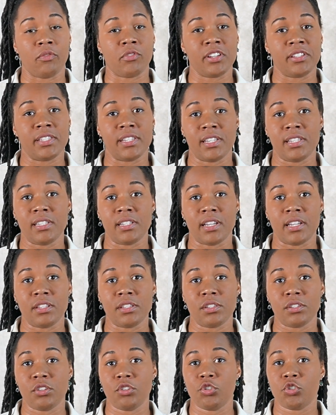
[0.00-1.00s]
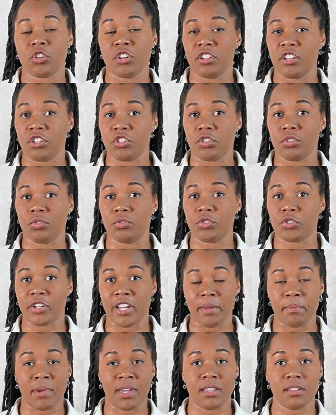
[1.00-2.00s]
resistance to traditional
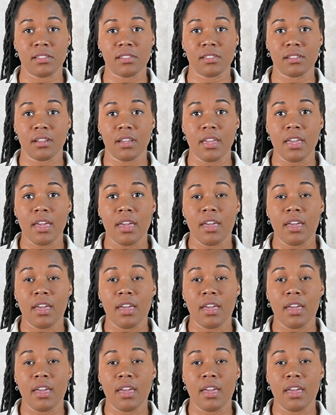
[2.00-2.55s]
treatments.